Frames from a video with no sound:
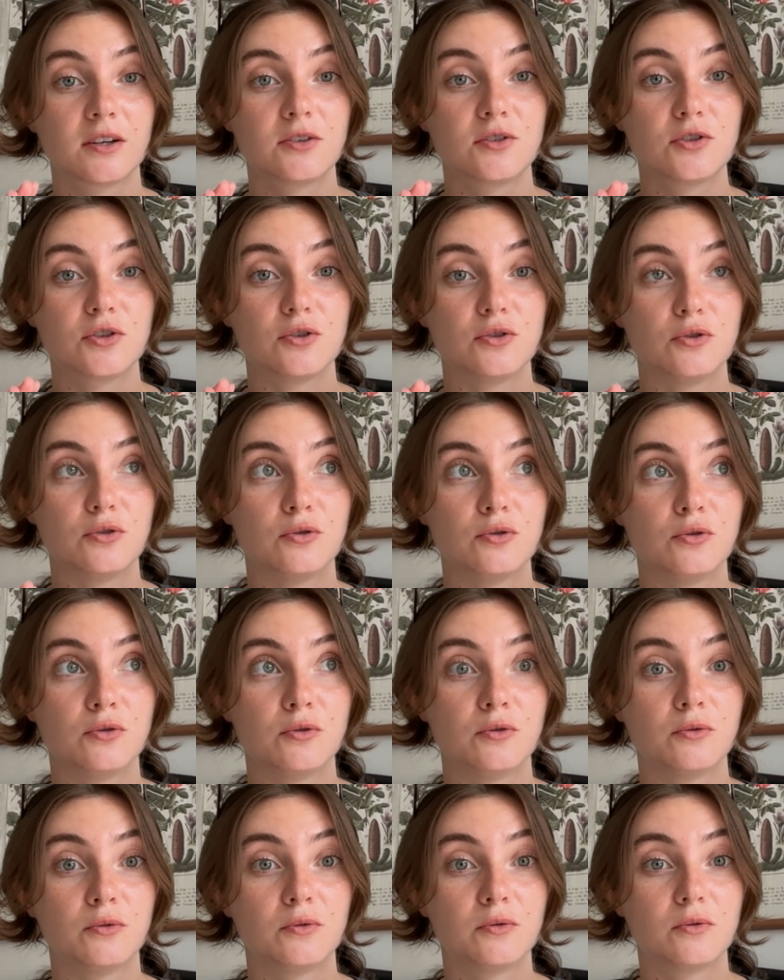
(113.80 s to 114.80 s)

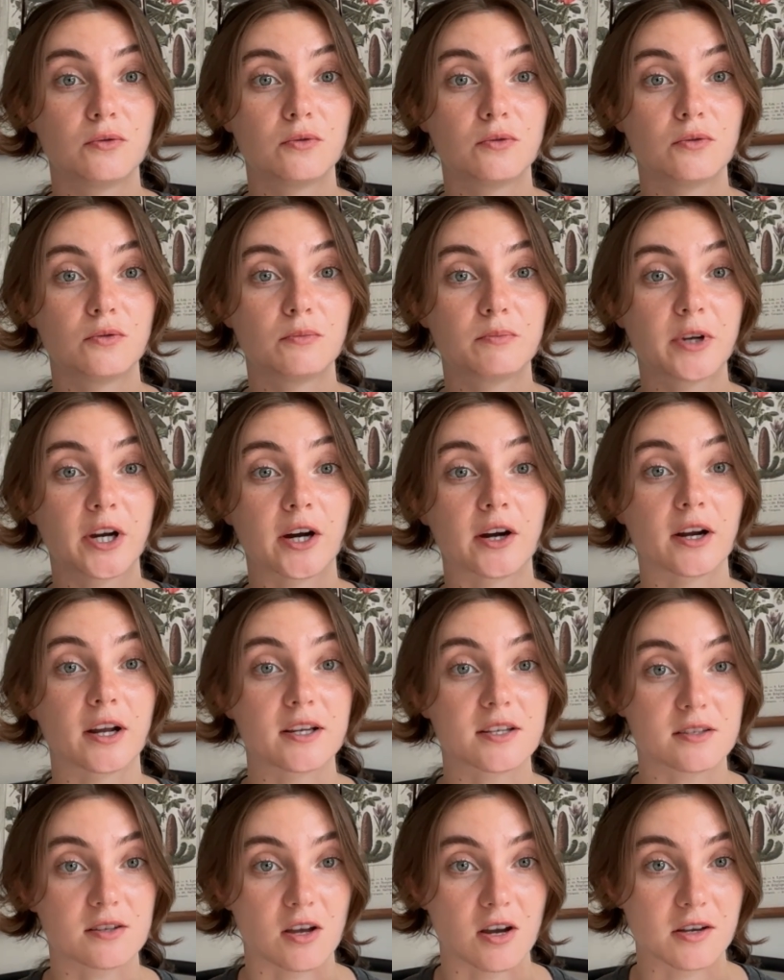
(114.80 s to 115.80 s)
to
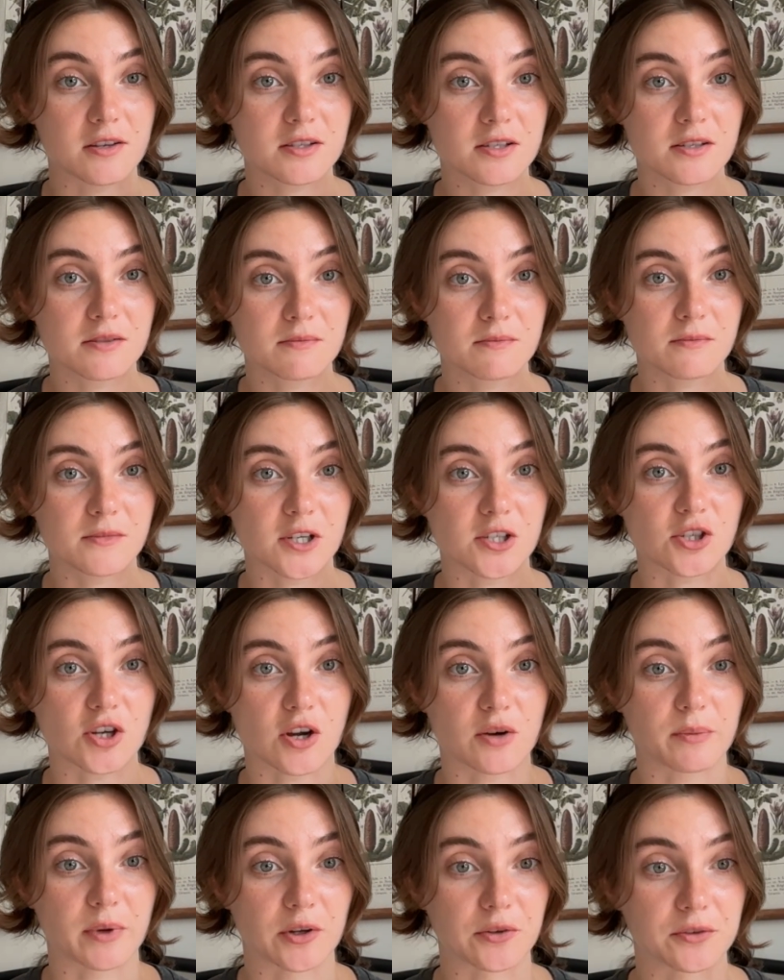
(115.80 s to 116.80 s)
Paradise Lost by
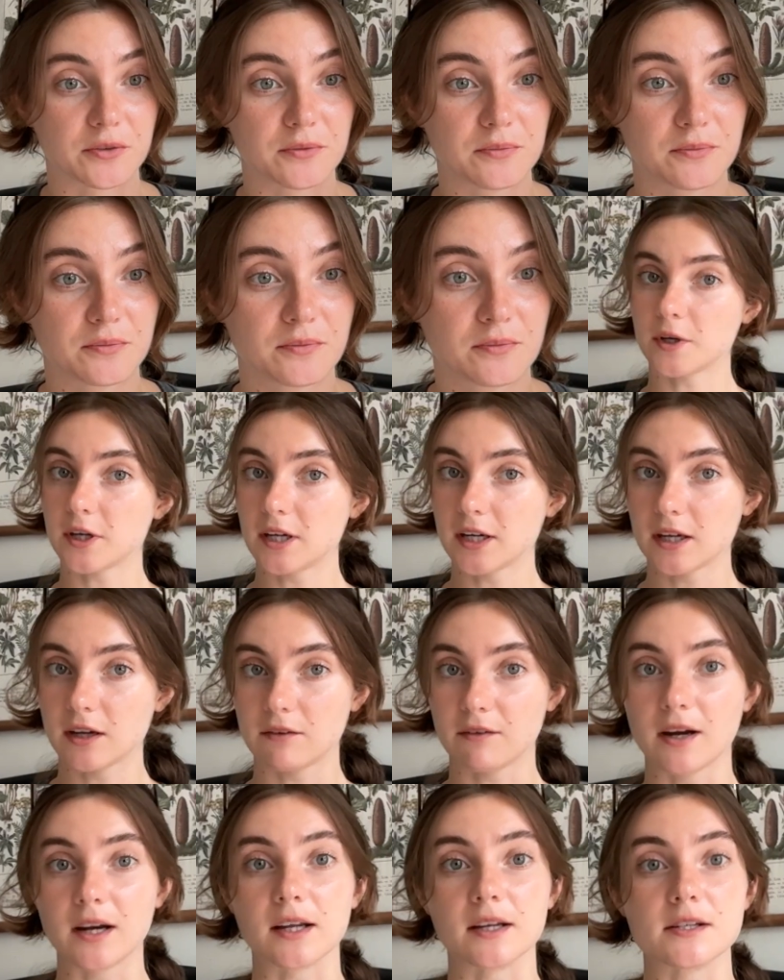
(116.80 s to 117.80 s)
John Milton. We're going to get
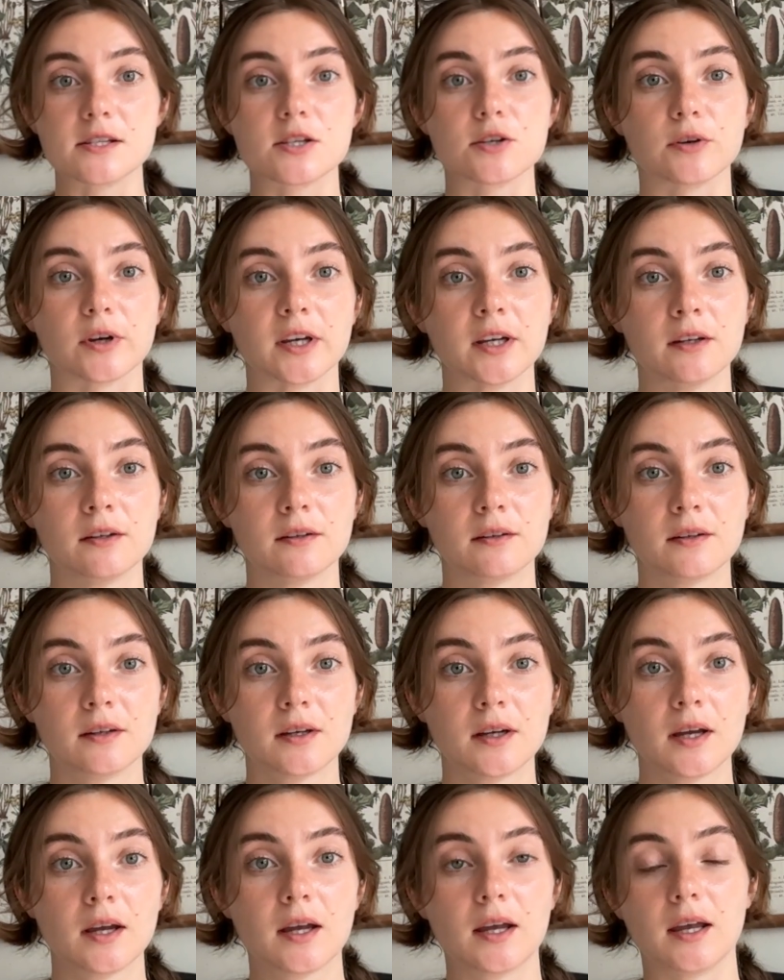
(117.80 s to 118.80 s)
right into it.
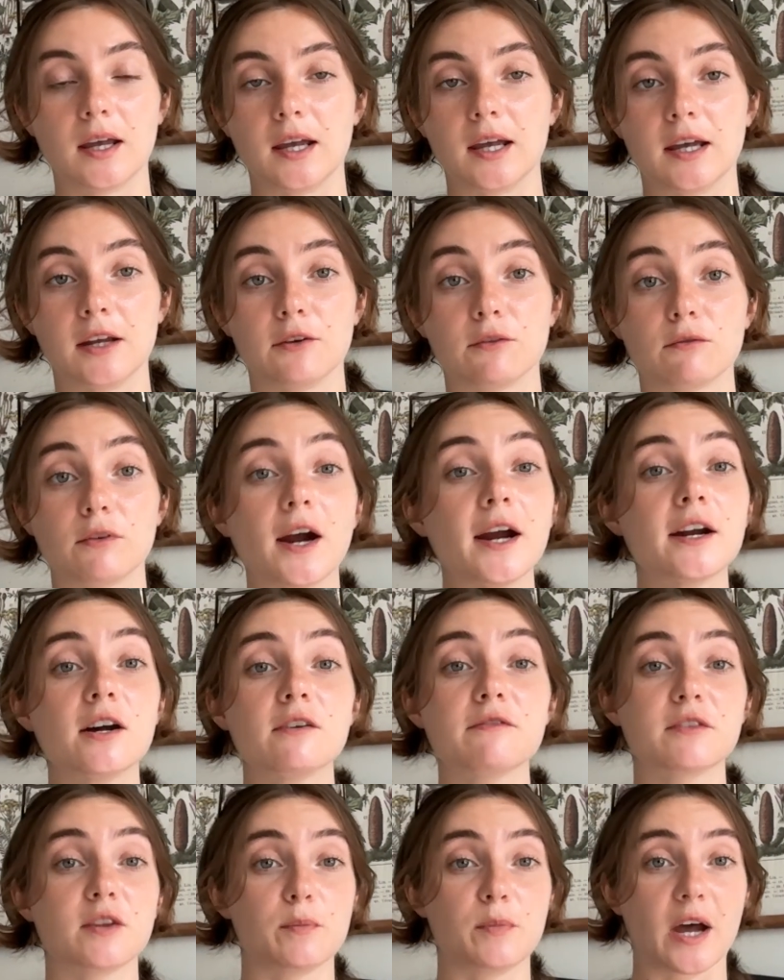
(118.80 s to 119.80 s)
And right
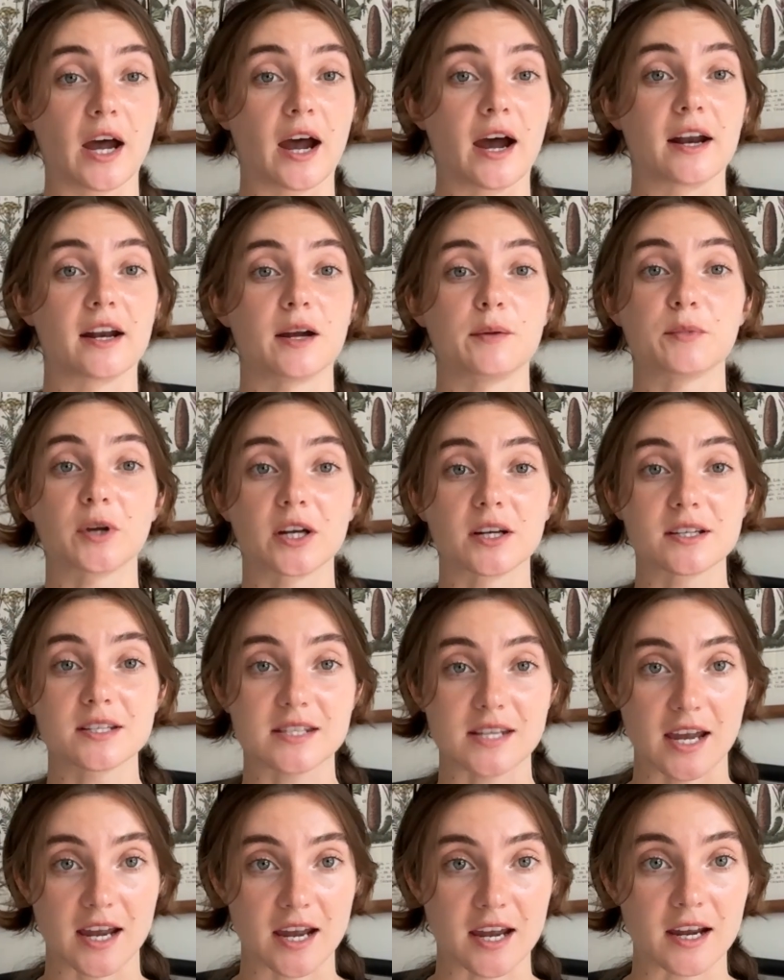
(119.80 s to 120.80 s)
off the bat, I'm going to
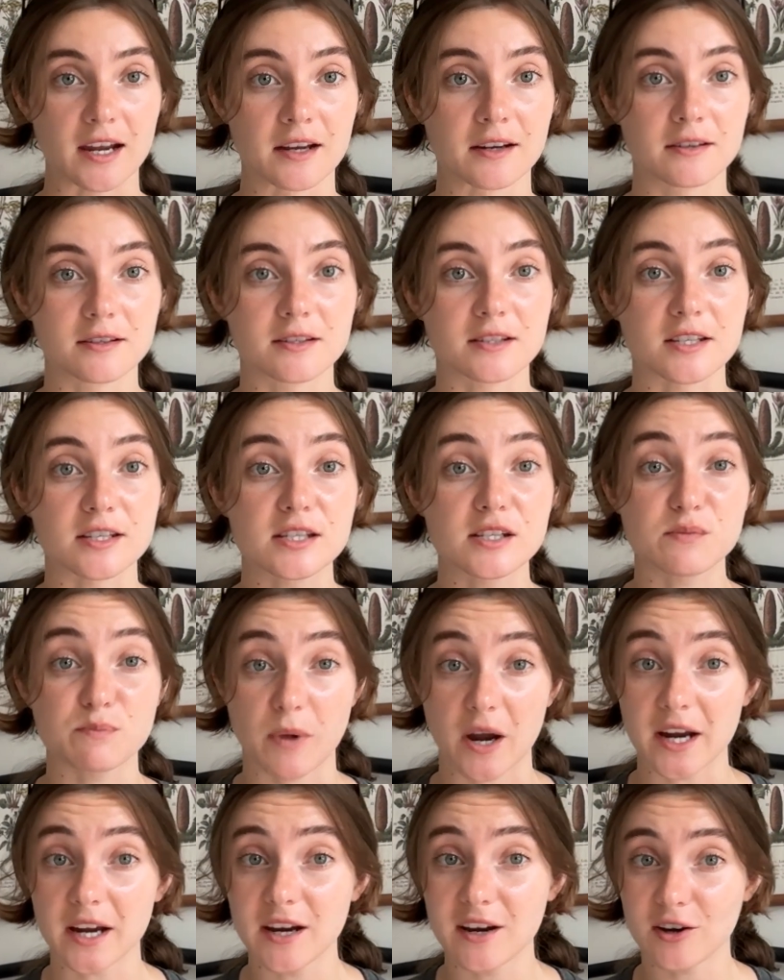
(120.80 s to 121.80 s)
say,
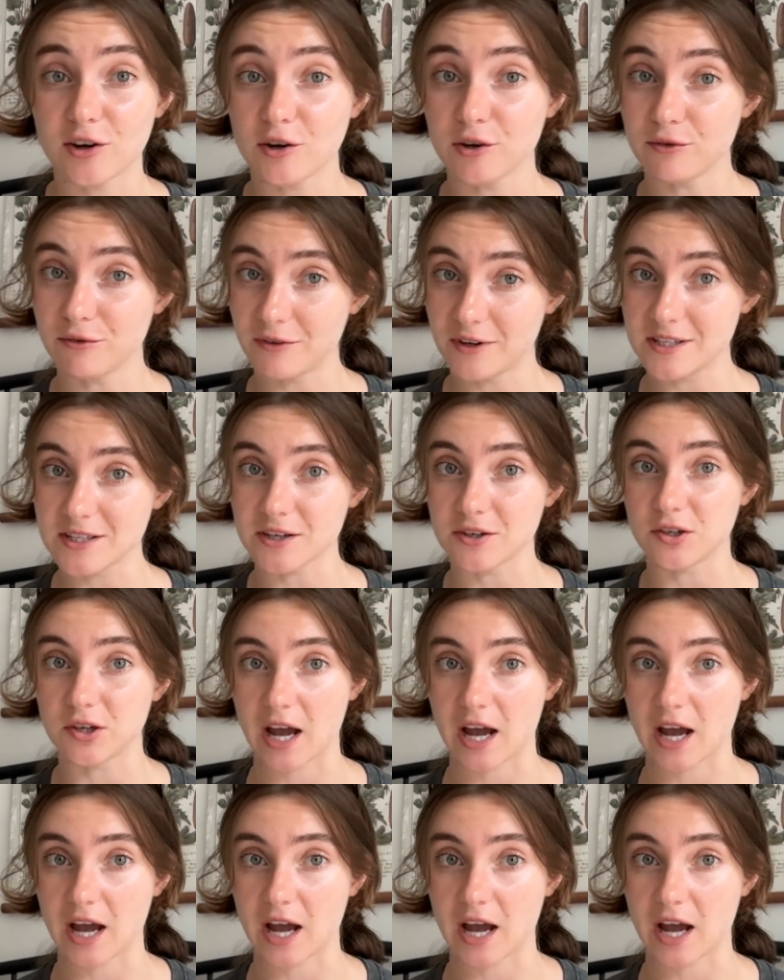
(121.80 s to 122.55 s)
despite her physical